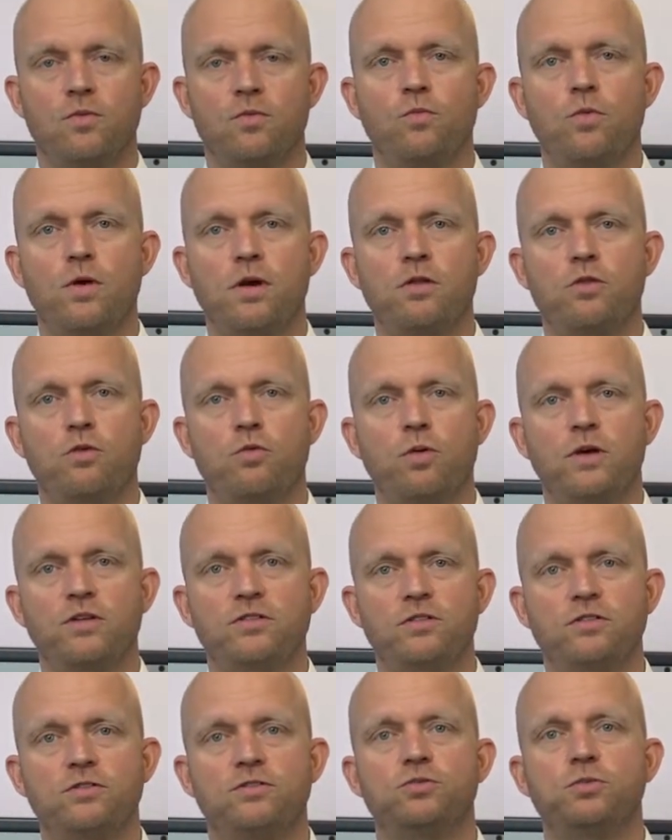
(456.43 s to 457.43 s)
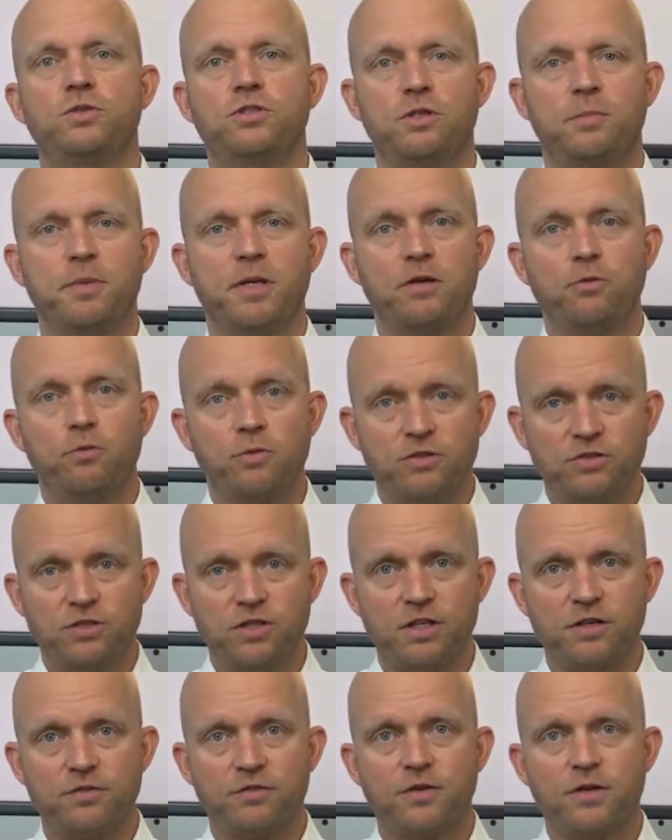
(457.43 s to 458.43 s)
One of the questions we typically
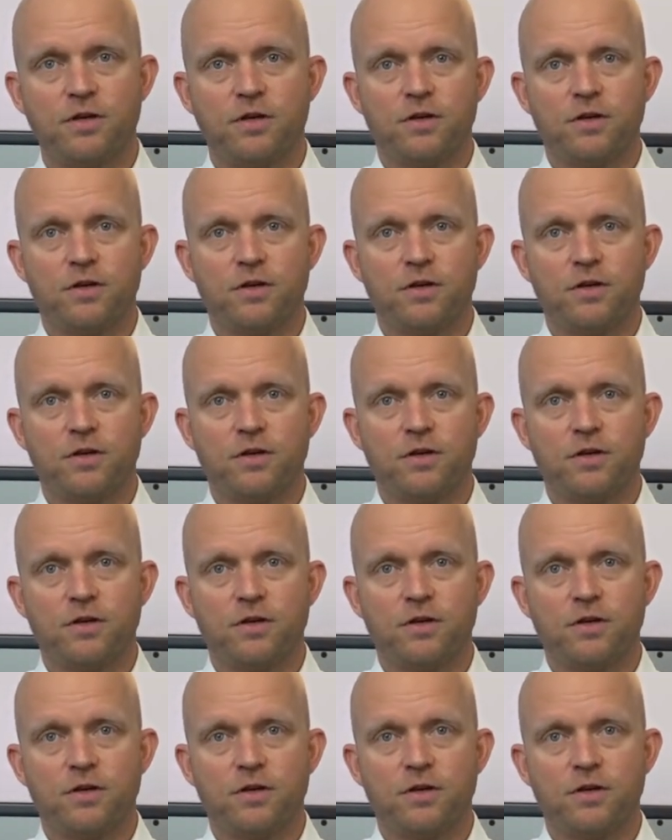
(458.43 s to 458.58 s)
receive